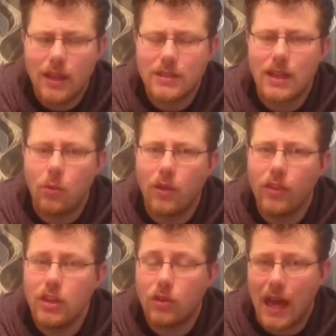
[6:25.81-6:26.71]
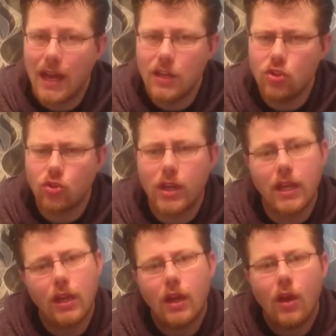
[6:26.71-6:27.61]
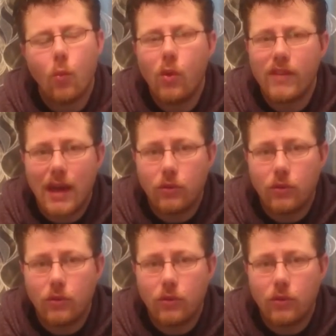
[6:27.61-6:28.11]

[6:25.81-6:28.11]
Is there one that you can enjoy without